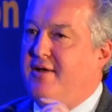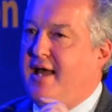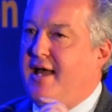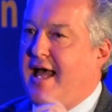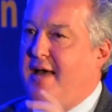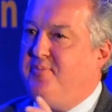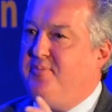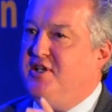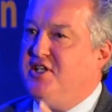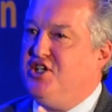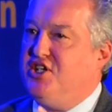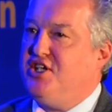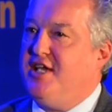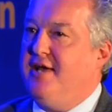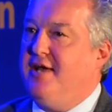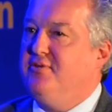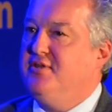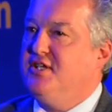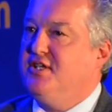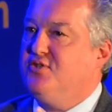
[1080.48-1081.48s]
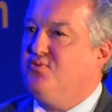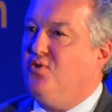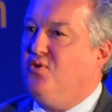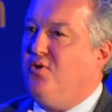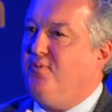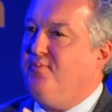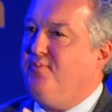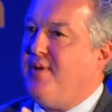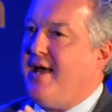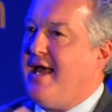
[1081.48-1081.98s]
happy to share with us
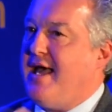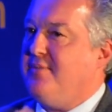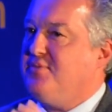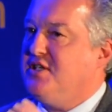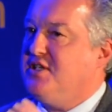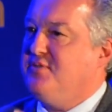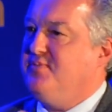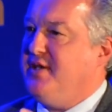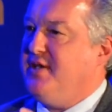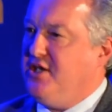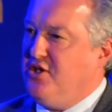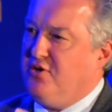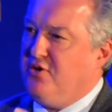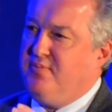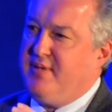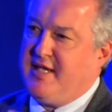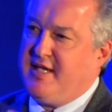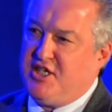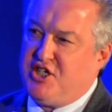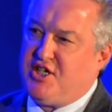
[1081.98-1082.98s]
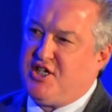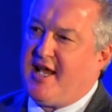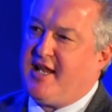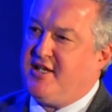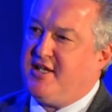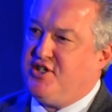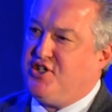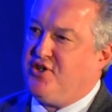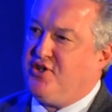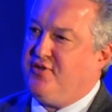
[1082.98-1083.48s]
what perhaps has been your biggest
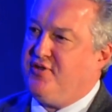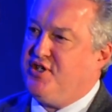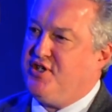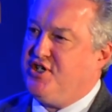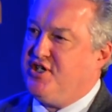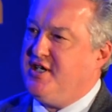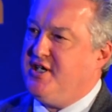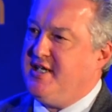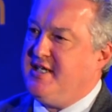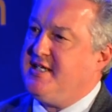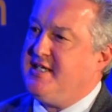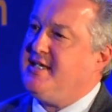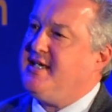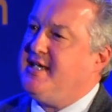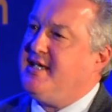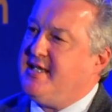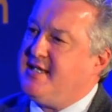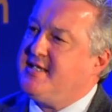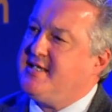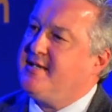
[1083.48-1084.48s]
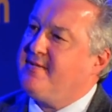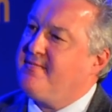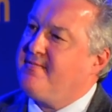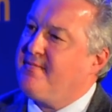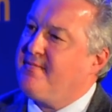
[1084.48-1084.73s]
challenge on the journey to date?